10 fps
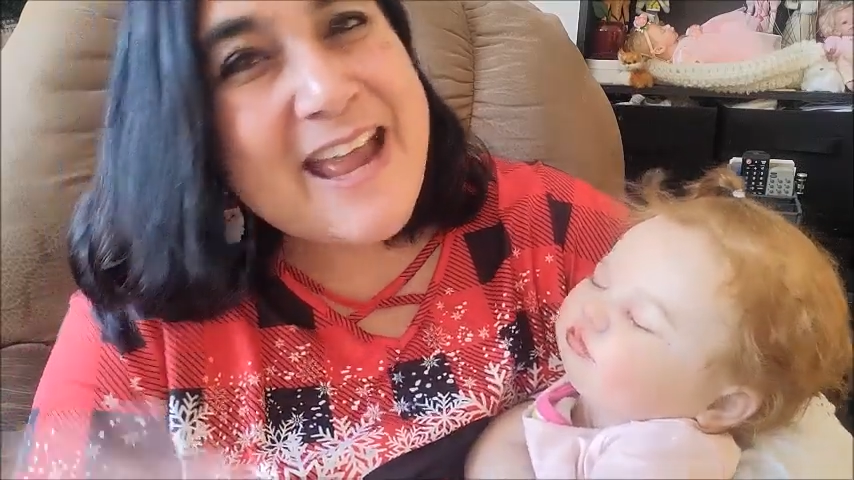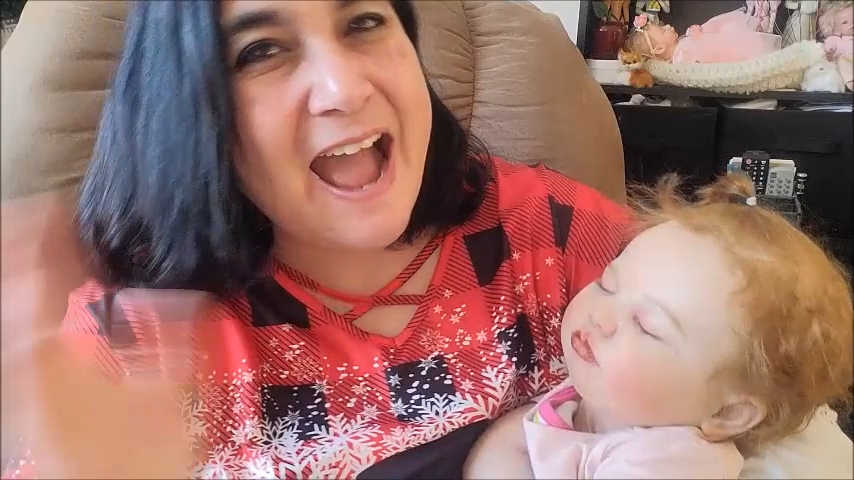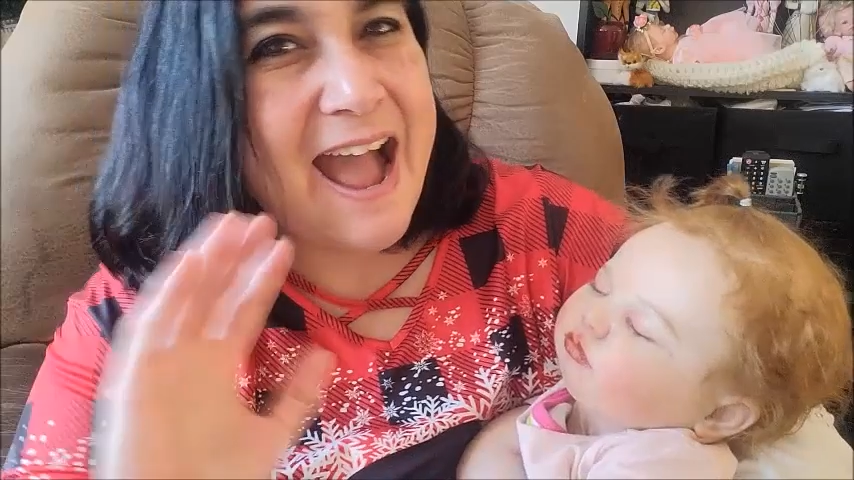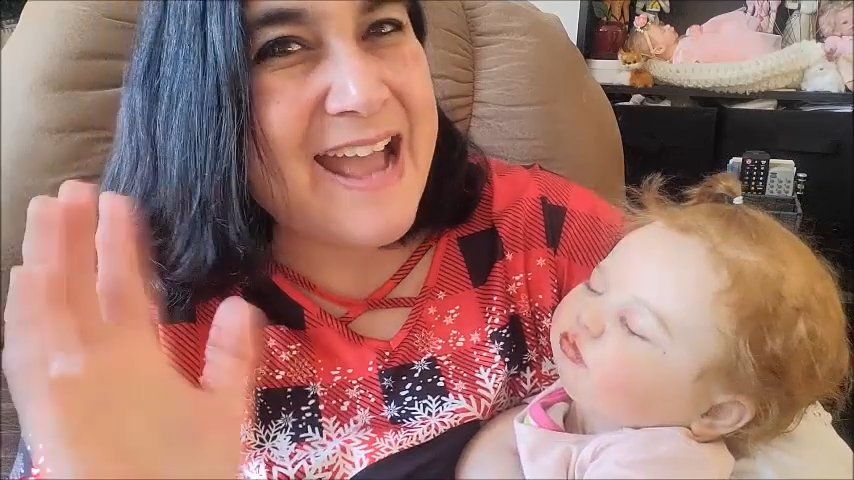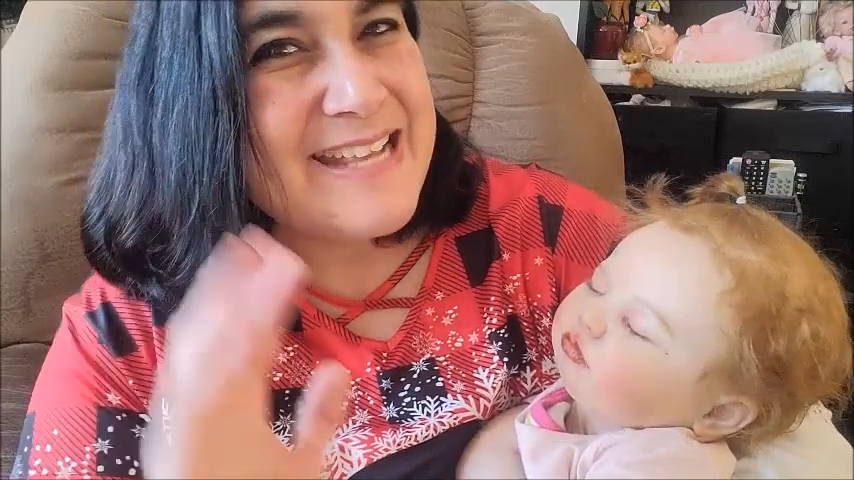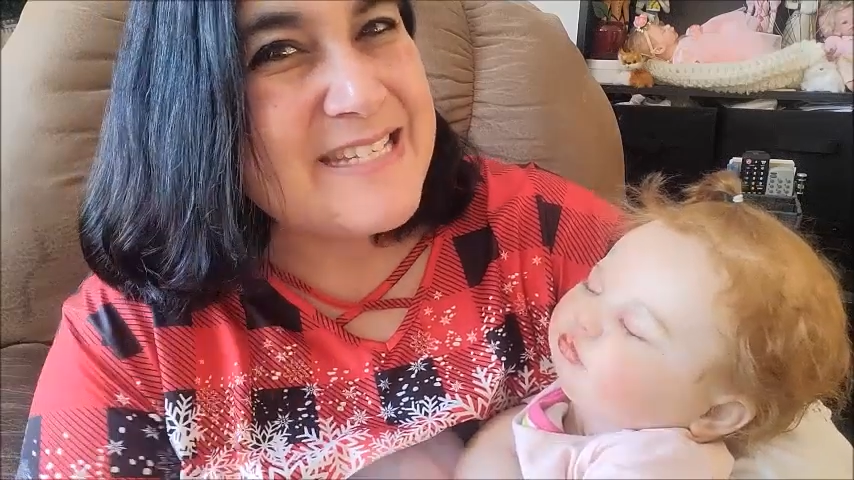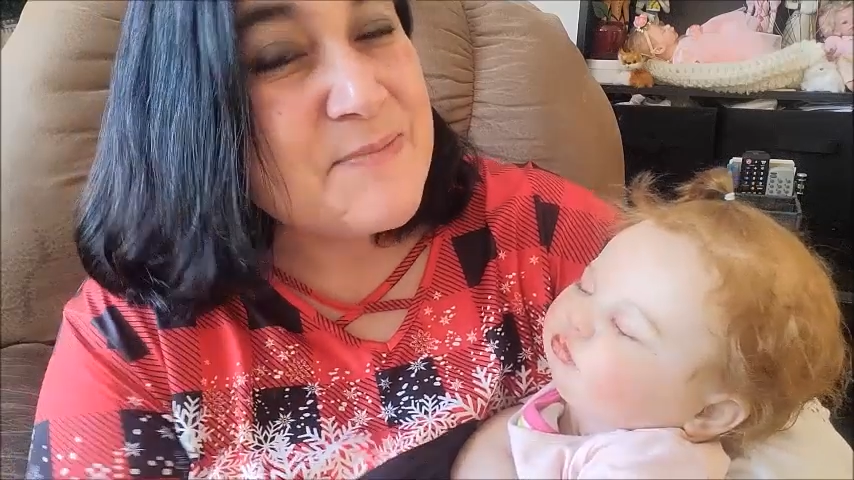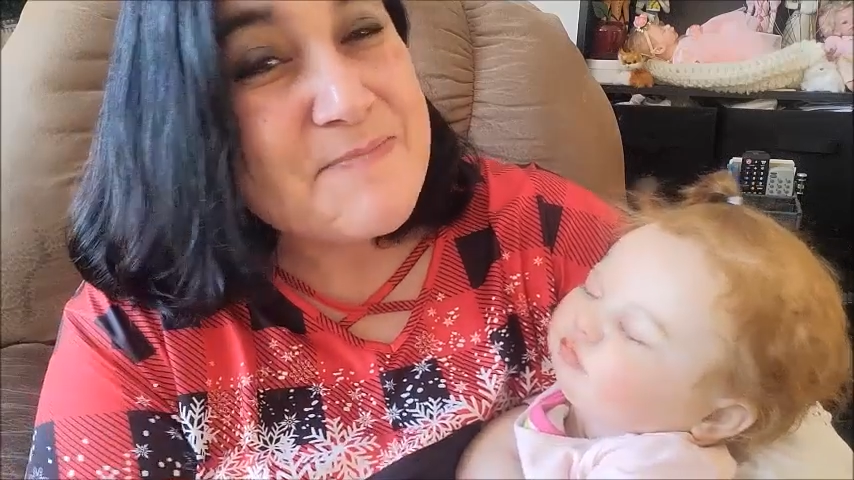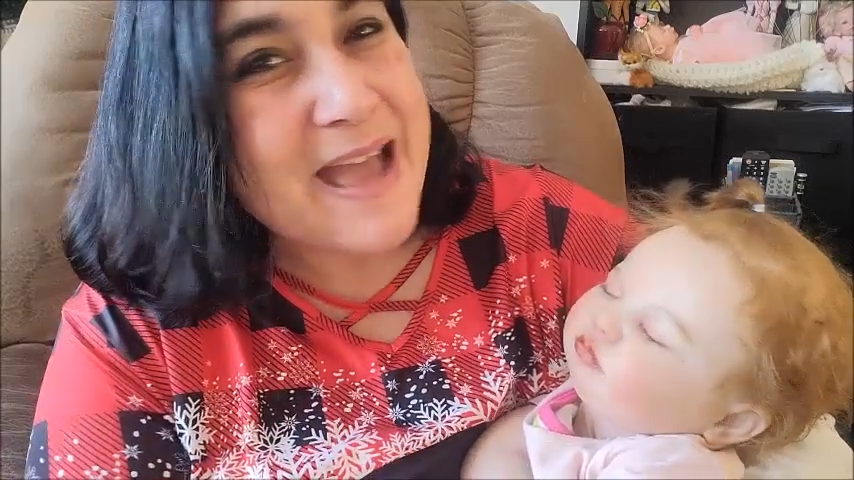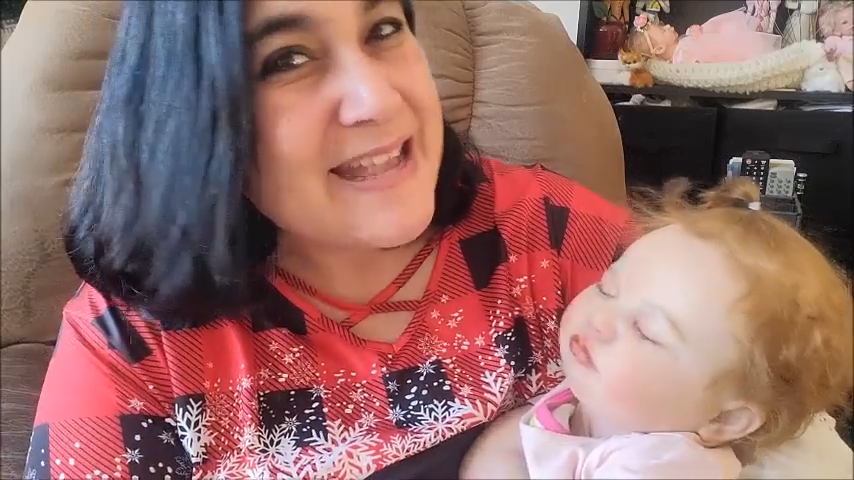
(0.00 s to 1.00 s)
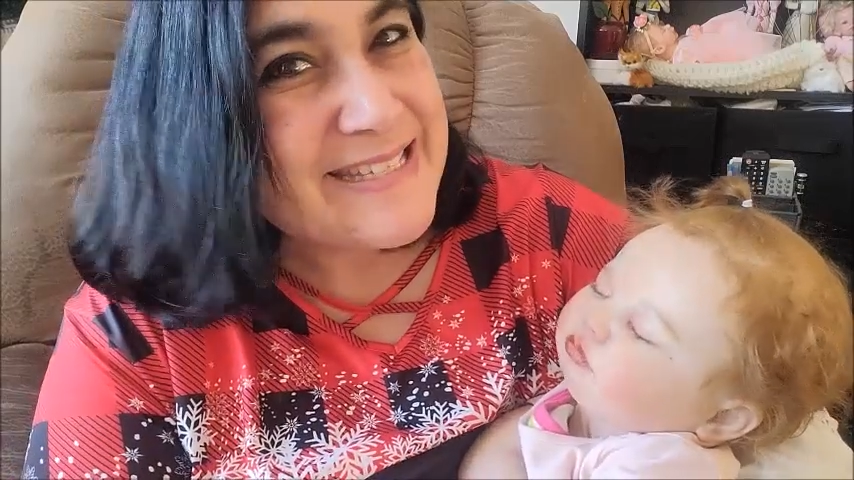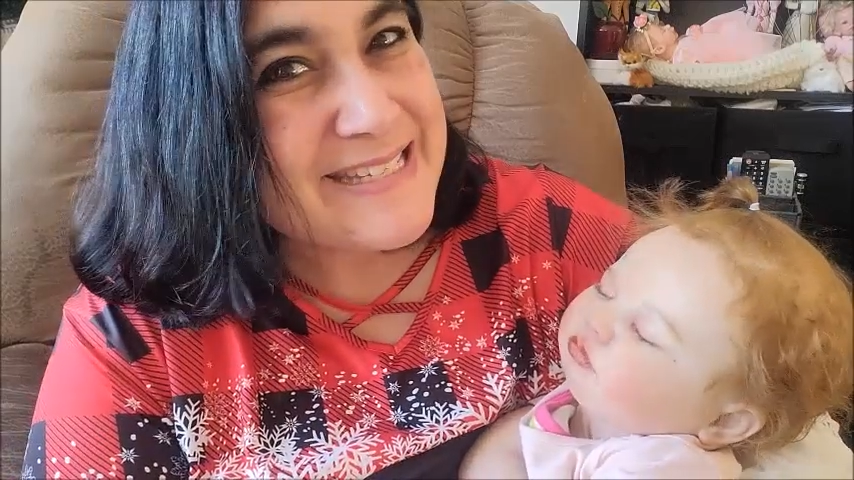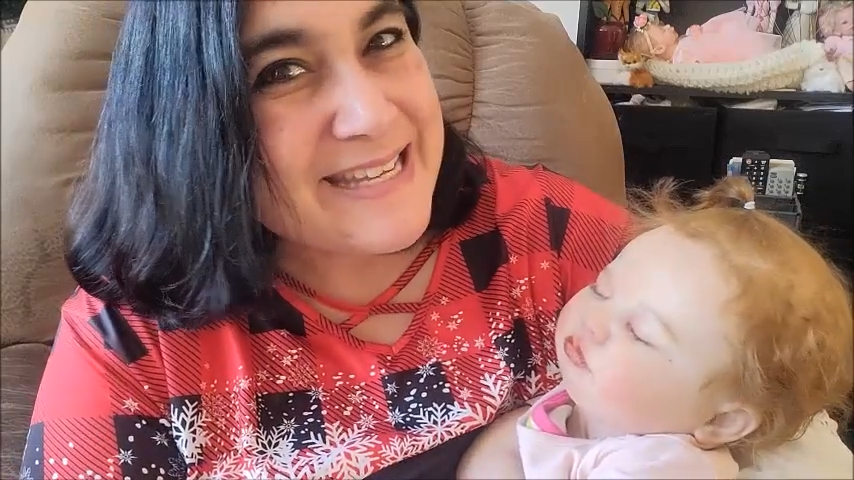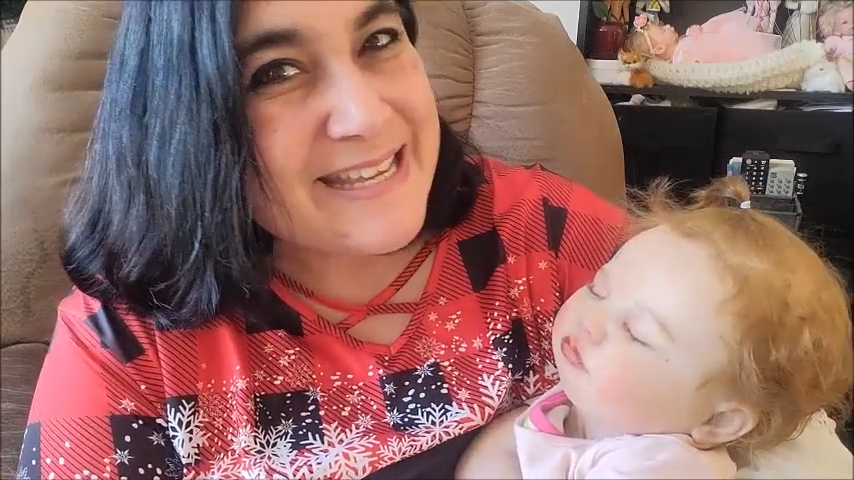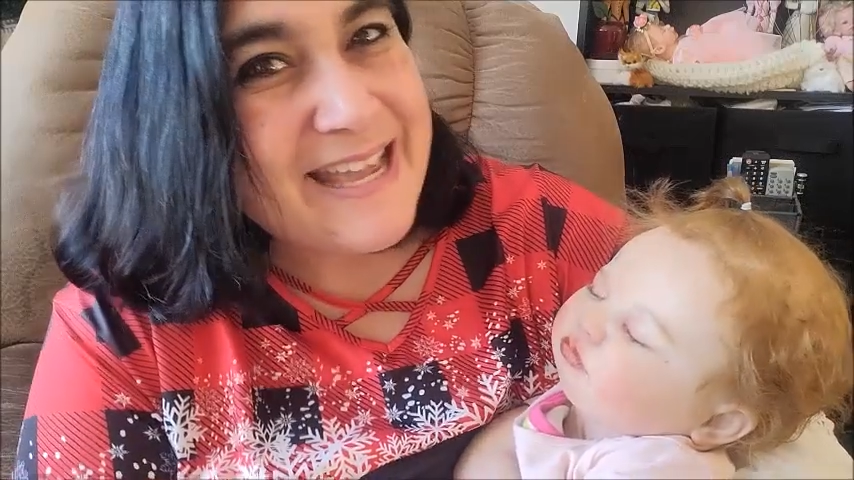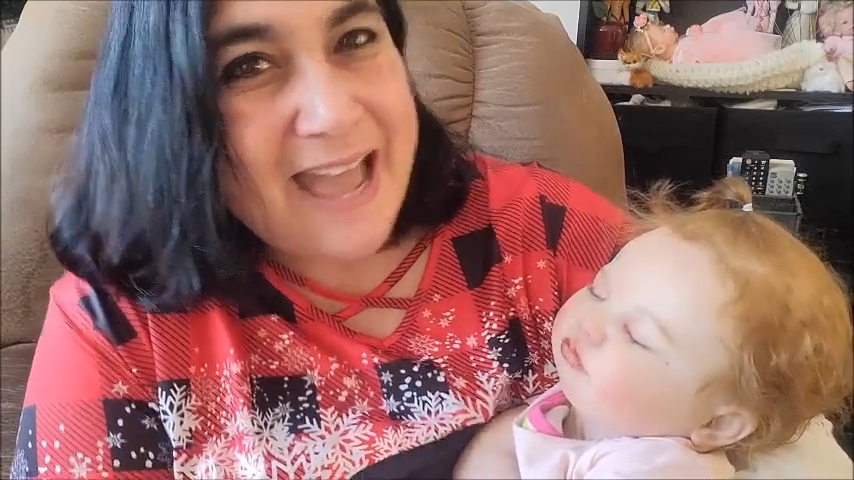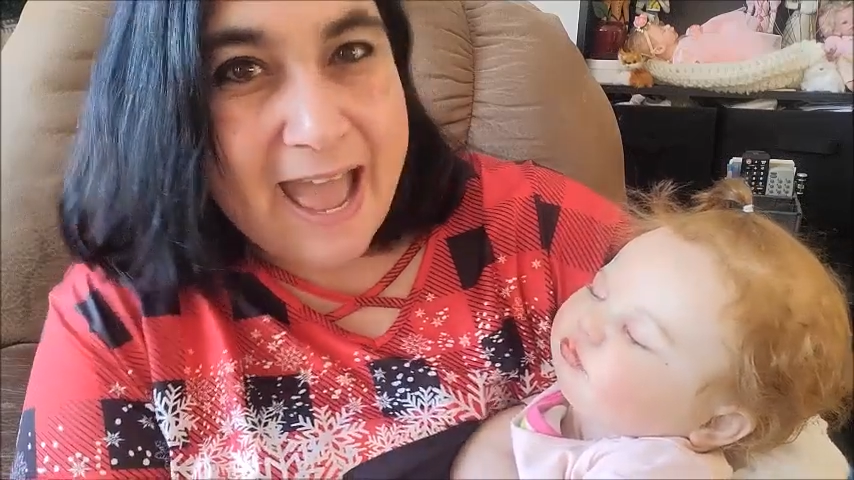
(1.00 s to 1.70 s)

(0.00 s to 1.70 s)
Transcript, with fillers: hi to Mandi